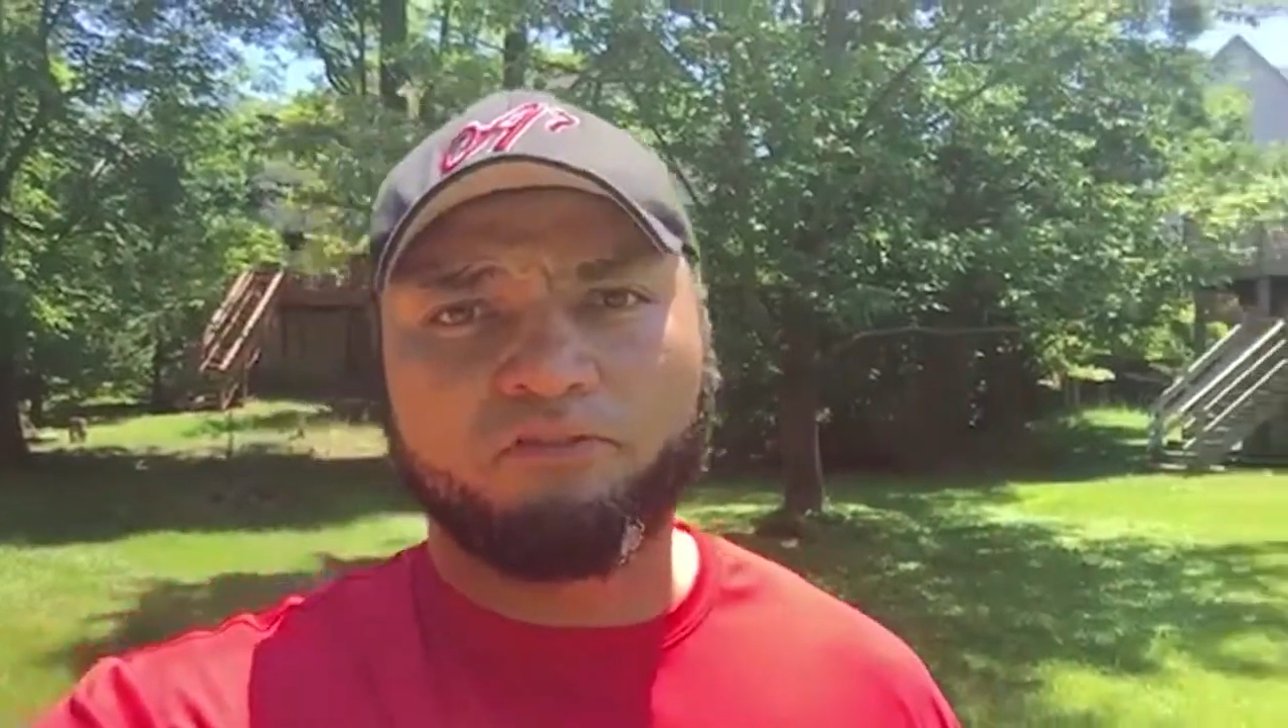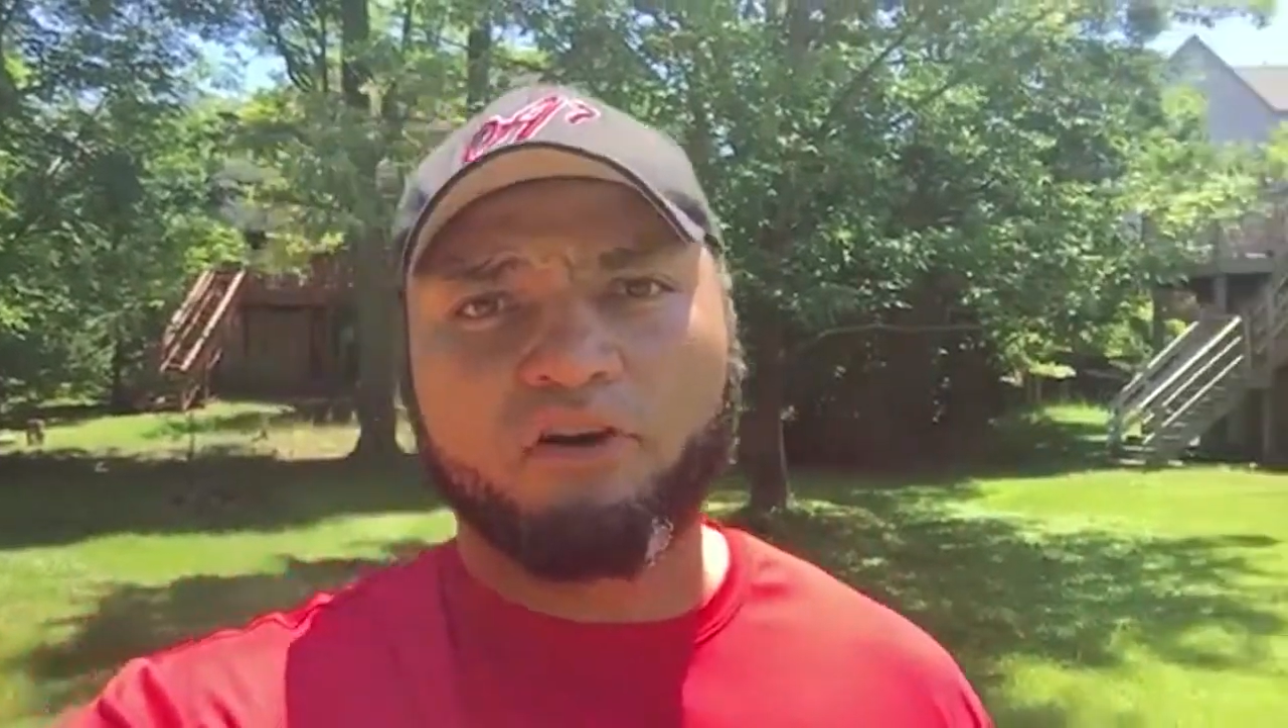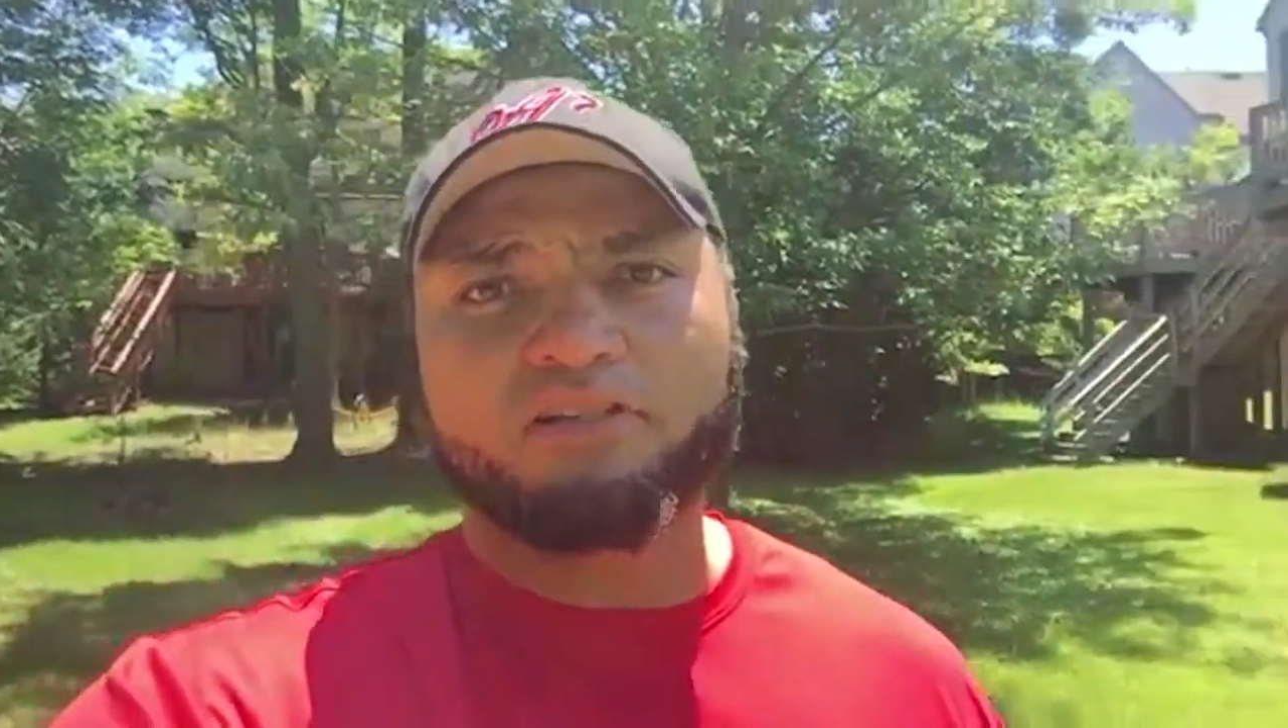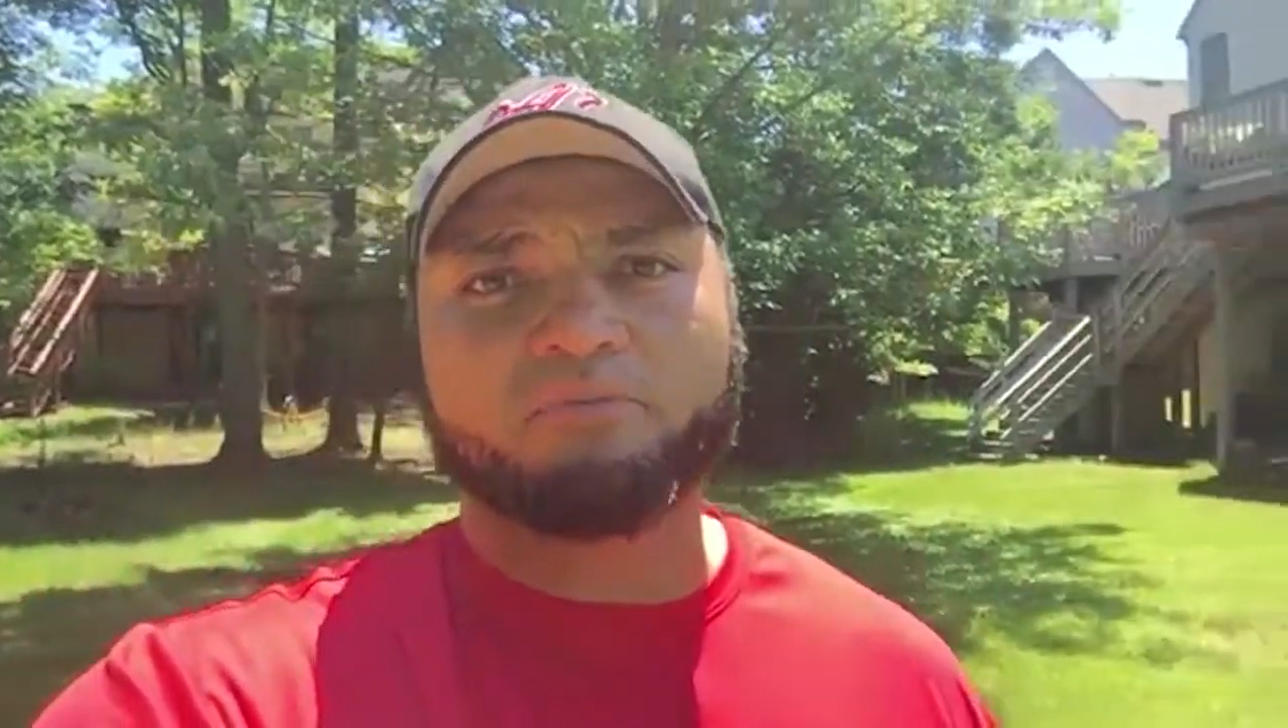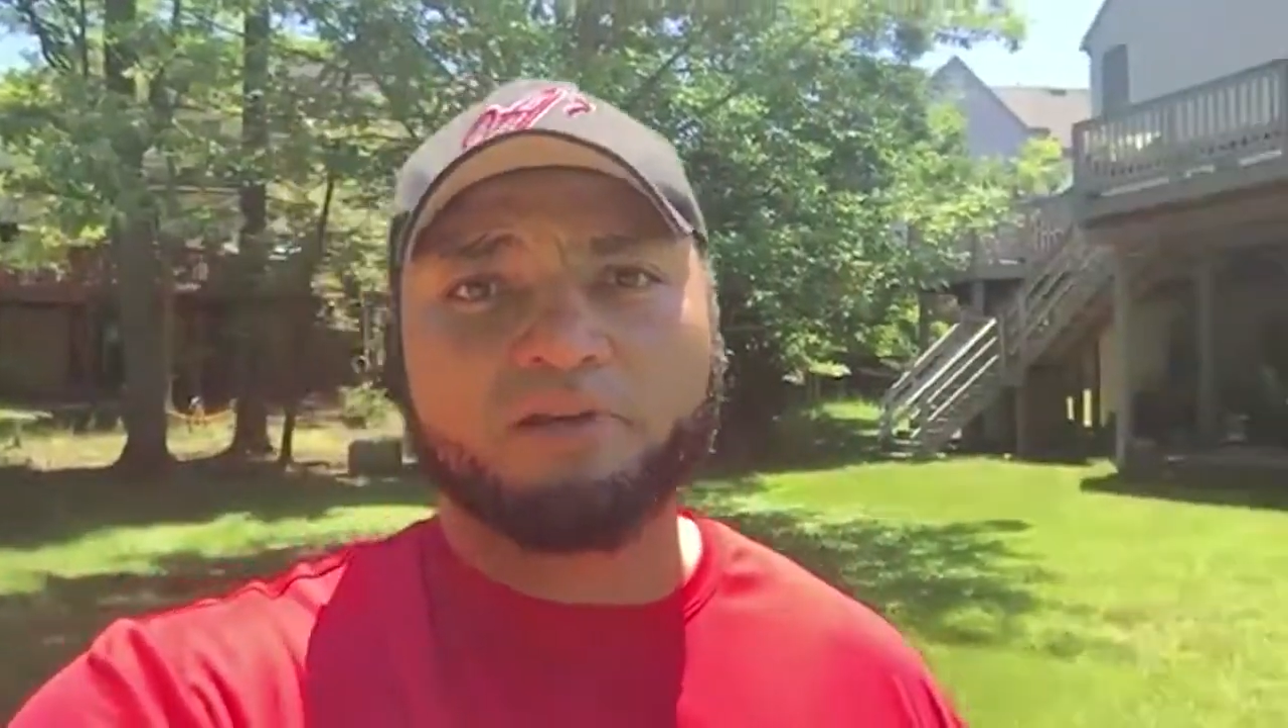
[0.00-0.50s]

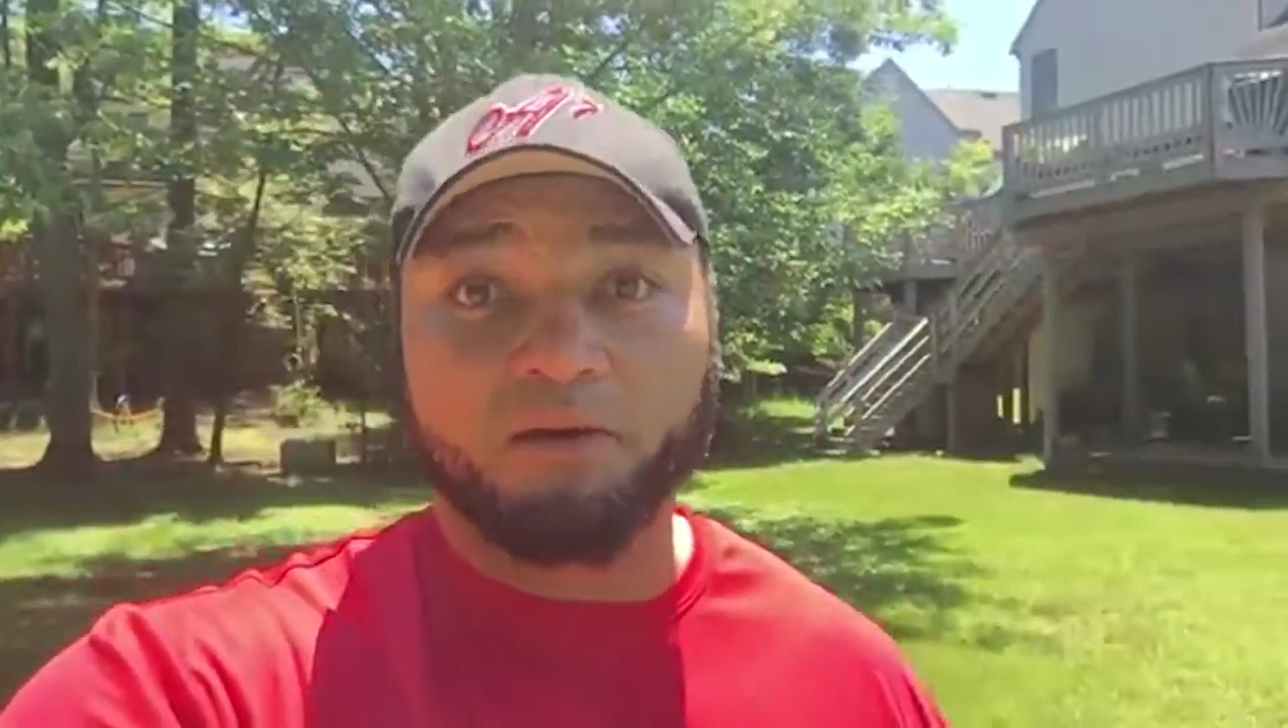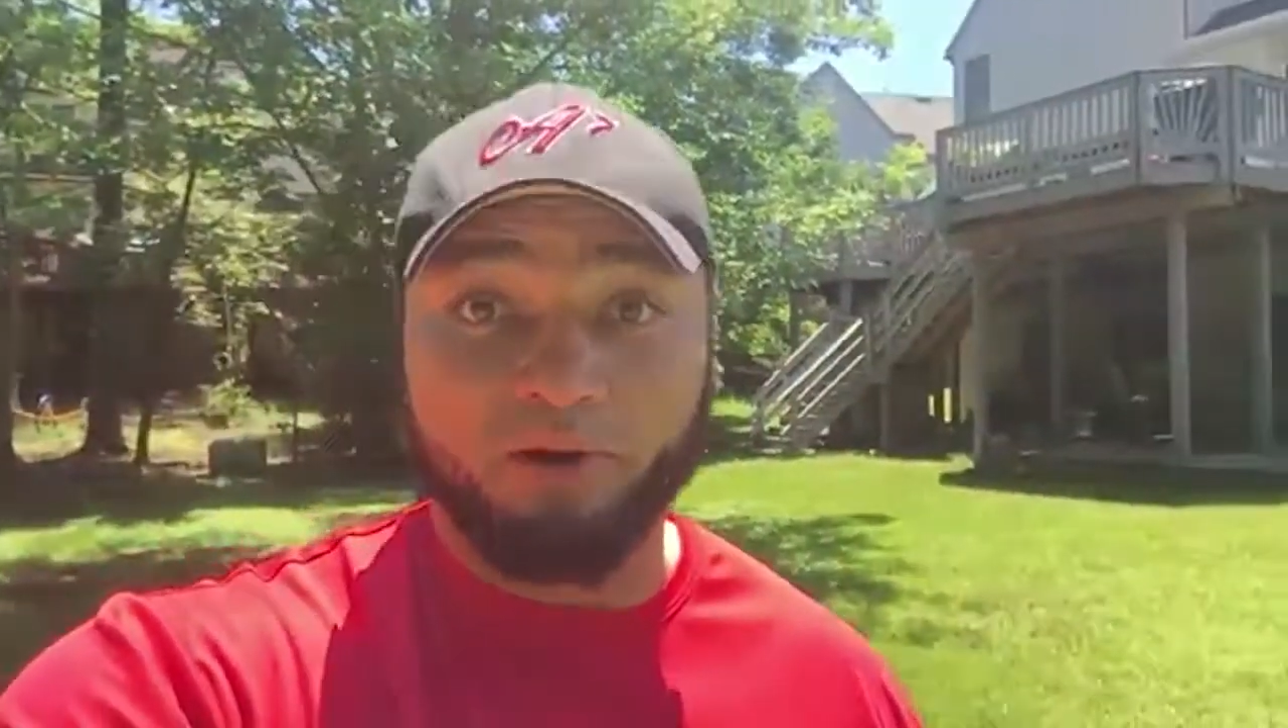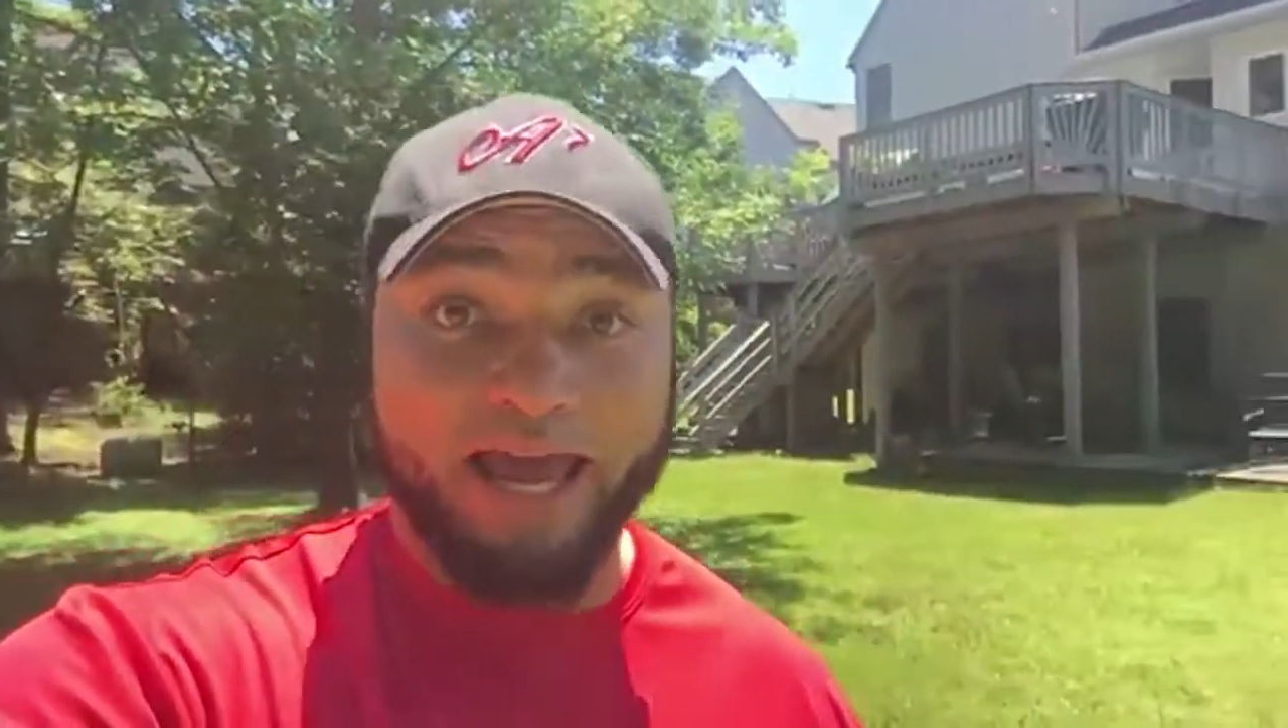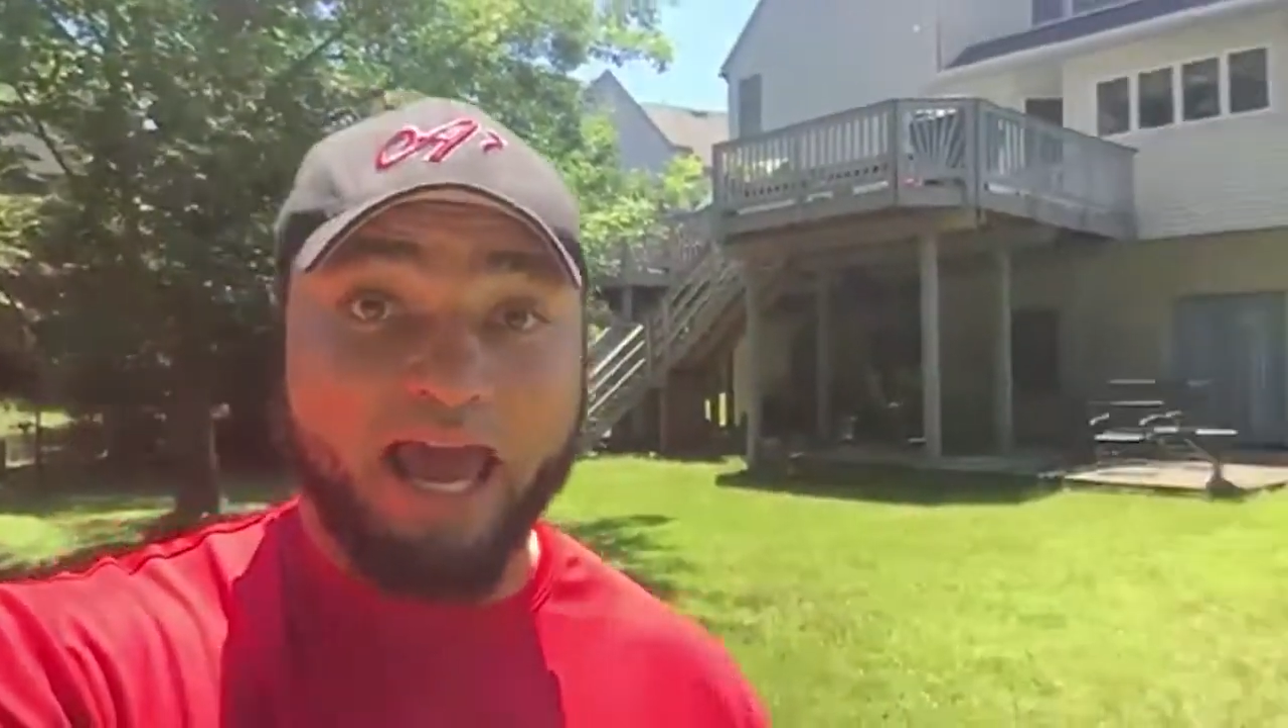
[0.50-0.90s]
for us to be able to